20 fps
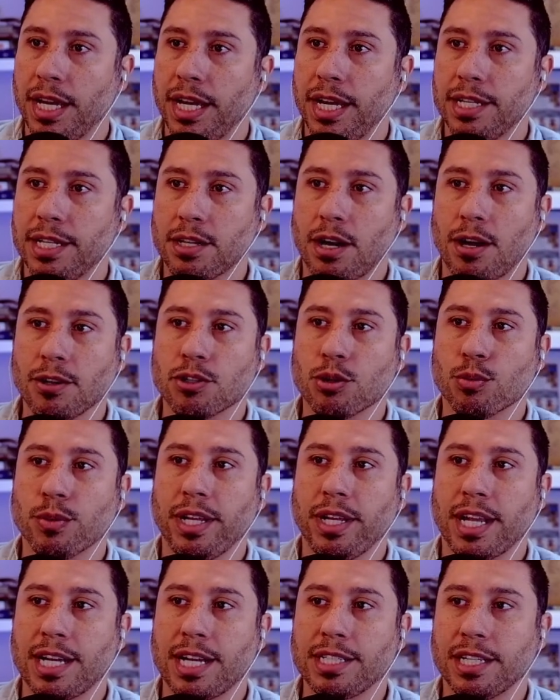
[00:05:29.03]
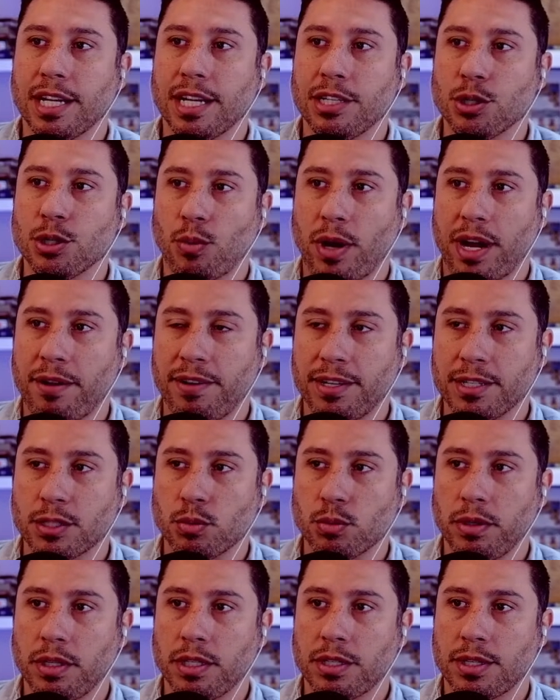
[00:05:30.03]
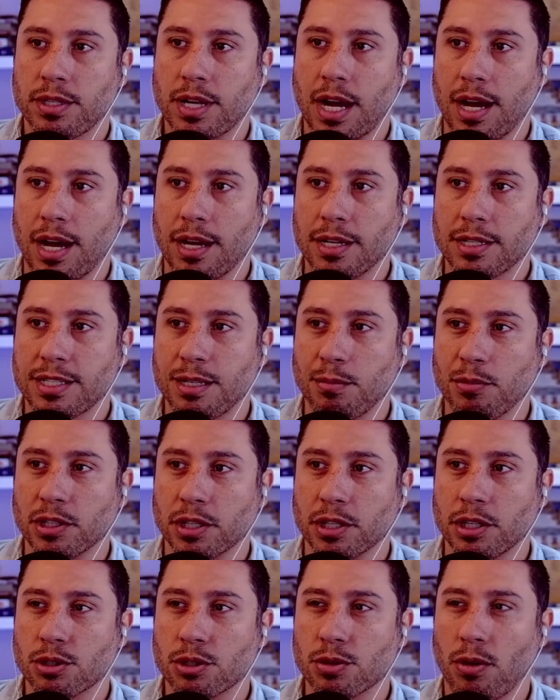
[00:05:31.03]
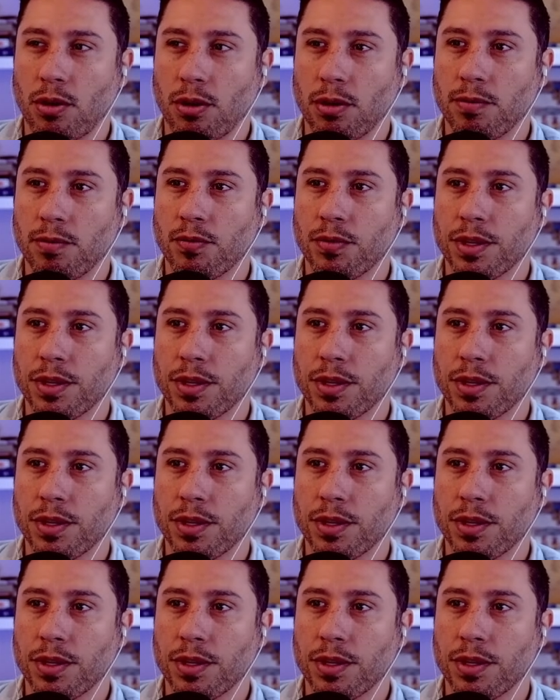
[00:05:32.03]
It's also realizing that your wife has similar control.